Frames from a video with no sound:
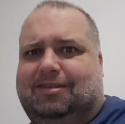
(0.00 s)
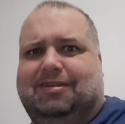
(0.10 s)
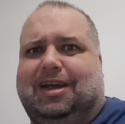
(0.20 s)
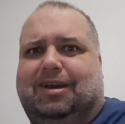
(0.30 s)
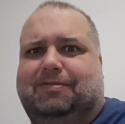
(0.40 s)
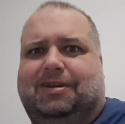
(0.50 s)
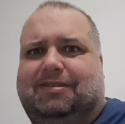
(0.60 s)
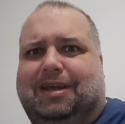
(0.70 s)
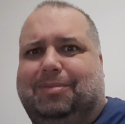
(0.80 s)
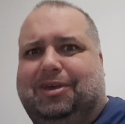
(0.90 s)
It's kind of the
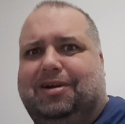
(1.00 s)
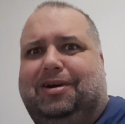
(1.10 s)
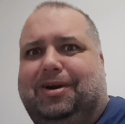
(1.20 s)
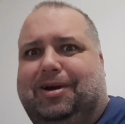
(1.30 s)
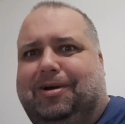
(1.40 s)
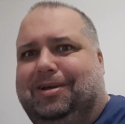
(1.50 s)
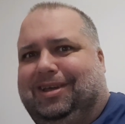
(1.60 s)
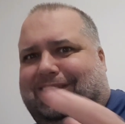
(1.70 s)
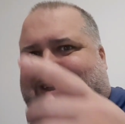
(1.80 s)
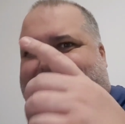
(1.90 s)
same here.
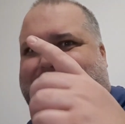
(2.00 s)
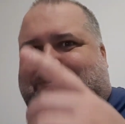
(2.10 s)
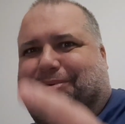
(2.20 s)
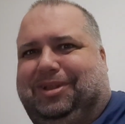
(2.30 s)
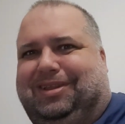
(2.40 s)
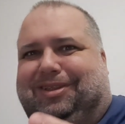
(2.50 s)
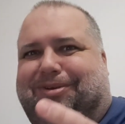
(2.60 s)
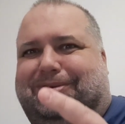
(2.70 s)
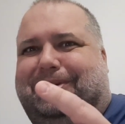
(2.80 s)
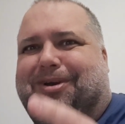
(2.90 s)
You put
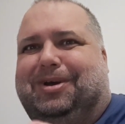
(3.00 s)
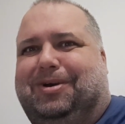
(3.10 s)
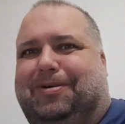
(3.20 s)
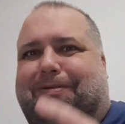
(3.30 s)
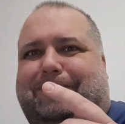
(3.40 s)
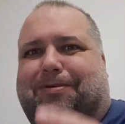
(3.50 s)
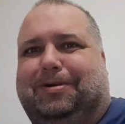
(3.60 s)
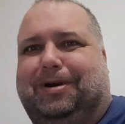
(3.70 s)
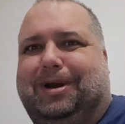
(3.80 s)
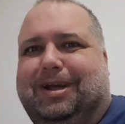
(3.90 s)
2 or
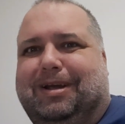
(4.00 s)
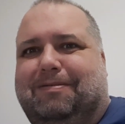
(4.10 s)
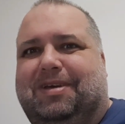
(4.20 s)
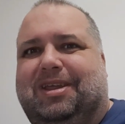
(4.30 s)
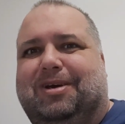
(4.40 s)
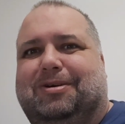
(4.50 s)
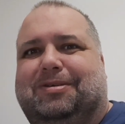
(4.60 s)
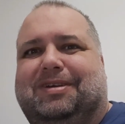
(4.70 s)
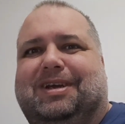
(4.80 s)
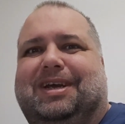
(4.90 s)
4
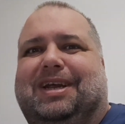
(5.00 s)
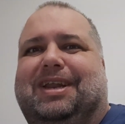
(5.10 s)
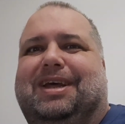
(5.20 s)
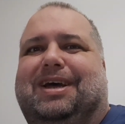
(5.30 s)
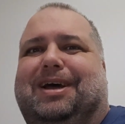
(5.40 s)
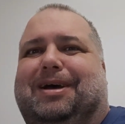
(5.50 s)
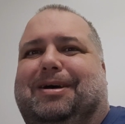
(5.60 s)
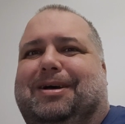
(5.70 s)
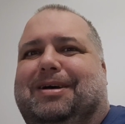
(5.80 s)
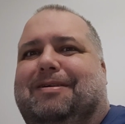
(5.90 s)
videos in
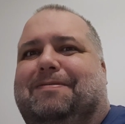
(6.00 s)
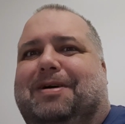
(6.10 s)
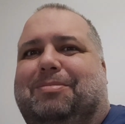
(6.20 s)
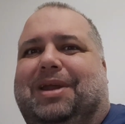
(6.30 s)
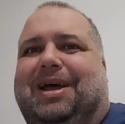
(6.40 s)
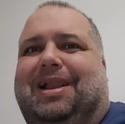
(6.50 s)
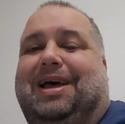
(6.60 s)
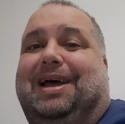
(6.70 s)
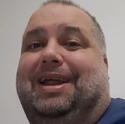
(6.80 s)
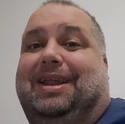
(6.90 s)
the
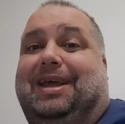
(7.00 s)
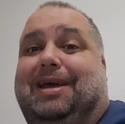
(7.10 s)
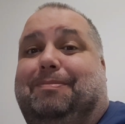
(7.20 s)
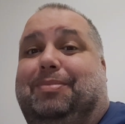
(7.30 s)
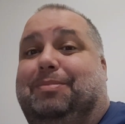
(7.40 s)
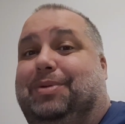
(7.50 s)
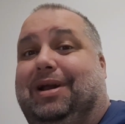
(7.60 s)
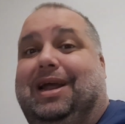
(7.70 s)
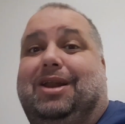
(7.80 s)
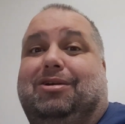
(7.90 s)
thumbnail, and yeah,
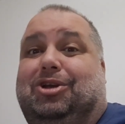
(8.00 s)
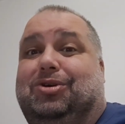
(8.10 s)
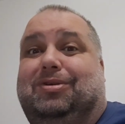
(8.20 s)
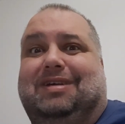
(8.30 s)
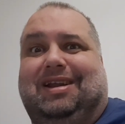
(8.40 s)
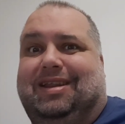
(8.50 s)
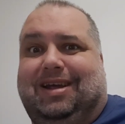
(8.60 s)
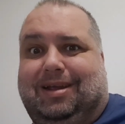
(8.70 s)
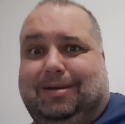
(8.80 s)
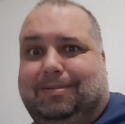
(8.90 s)
people cannot choose, and
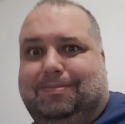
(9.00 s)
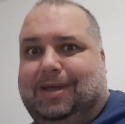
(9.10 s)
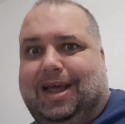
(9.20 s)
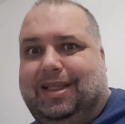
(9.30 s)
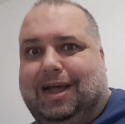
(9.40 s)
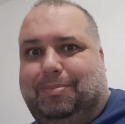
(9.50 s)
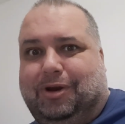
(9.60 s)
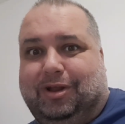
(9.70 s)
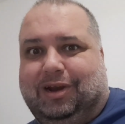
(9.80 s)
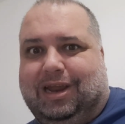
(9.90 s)
they end
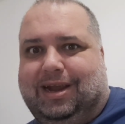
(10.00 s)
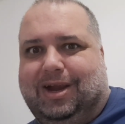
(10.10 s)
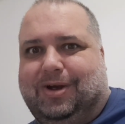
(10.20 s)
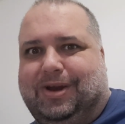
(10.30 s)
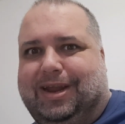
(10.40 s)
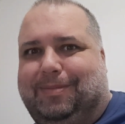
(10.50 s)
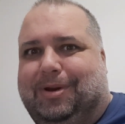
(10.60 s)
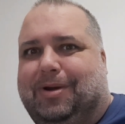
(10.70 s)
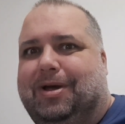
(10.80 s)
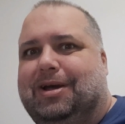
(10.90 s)
up not clicking on
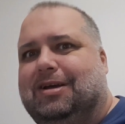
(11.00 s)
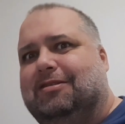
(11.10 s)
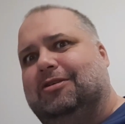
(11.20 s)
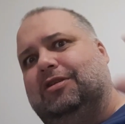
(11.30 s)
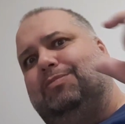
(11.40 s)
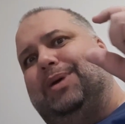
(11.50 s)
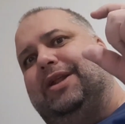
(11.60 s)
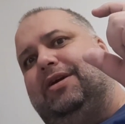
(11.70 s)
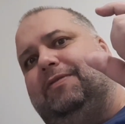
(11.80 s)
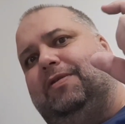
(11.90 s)
them. So it's
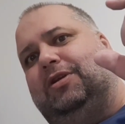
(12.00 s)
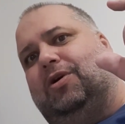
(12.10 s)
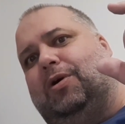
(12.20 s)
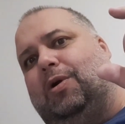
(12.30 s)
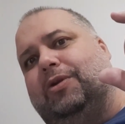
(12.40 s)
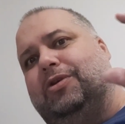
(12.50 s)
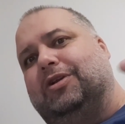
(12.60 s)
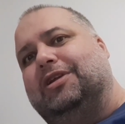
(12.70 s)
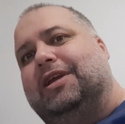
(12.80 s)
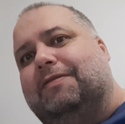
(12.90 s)
better if you
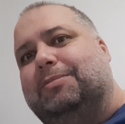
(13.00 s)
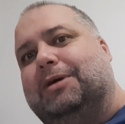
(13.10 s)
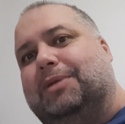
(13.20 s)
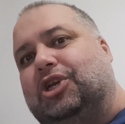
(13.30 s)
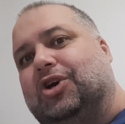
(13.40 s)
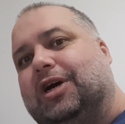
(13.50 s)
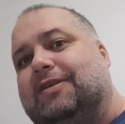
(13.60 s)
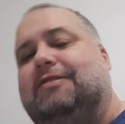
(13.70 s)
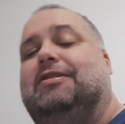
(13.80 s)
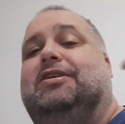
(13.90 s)
don't give them a choice.